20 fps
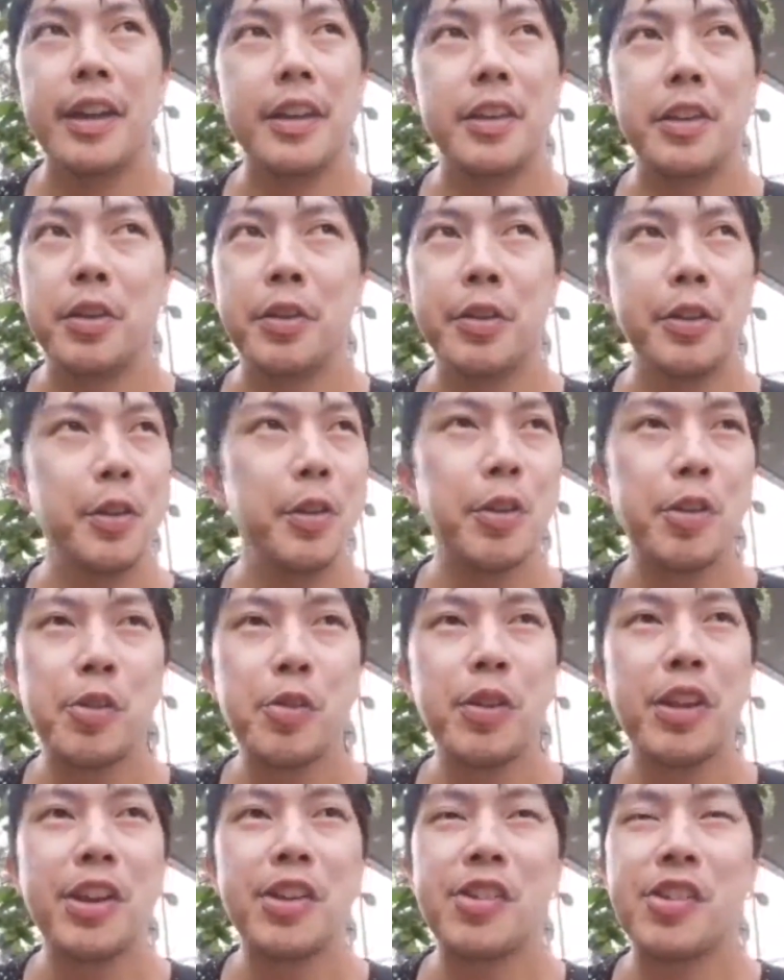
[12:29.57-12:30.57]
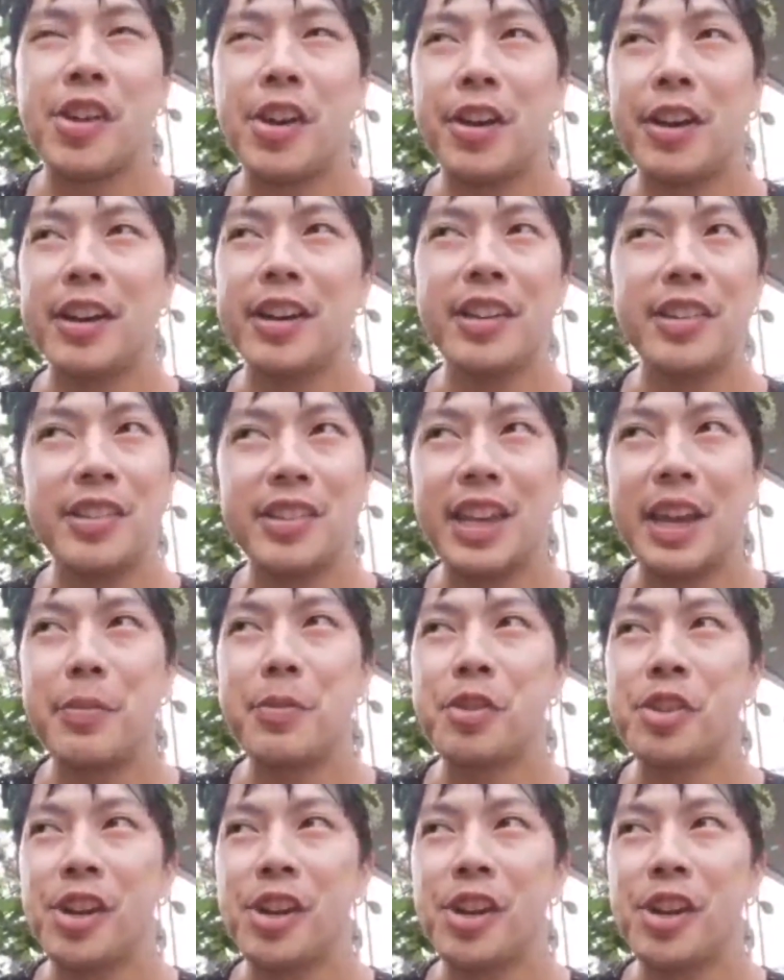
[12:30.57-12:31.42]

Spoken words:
You look through the chart, the same